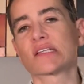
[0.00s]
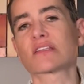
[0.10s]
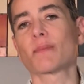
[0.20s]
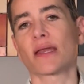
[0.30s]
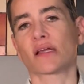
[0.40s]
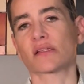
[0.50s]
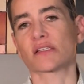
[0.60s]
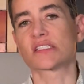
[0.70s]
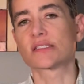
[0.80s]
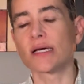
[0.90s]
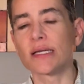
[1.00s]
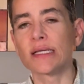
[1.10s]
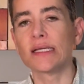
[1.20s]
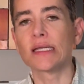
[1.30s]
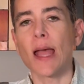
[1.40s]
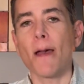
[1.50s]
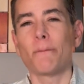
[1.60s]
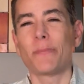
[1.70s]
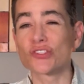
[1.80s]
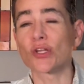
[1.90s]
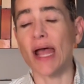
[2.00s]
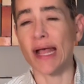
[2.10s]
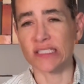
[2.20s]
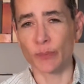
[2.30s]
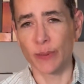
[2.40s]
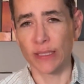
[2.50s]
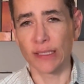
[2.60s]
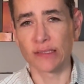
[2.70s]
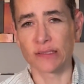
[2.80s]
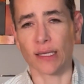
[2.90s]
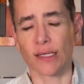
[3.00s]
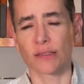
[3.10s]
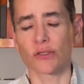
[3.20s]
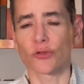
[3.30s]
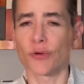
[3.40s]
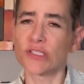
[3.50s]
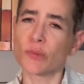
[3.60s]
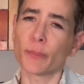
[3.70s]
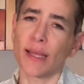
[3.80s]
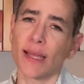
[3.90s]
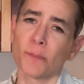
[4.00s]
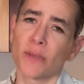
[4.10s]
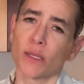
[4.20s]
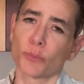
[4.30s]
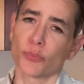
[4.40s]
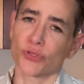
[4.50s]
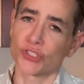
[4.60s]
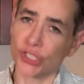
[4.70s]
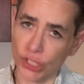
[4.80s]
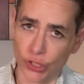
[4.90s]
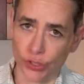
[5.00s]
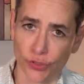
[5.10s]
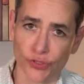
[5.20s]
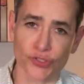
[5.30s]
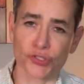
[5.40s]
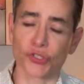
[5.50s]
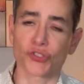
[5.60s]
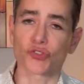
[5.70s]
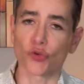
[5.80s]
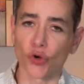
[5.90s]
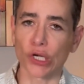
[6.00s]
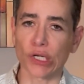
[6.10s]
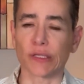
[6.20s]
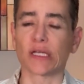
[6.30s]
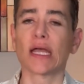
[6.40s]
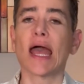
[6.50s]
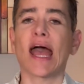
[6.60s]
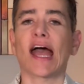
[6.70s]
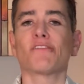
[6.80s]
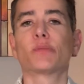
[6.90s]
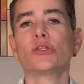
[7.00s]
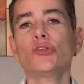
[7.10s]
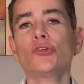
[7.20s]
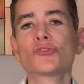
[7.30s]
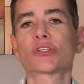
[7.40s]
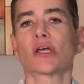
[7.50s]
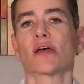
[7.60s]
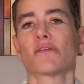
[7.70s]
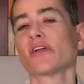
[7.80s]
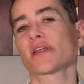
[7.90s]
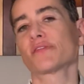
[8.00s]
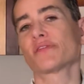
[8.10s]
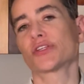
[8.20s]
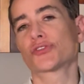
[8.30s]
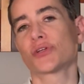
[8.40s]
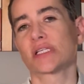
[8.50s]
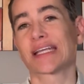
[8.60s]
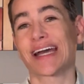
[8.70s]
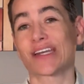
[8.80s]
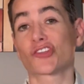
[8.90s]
been systematically studied, benzodiazepines and lorazepam in particular, just historically, have been used very effectively to treat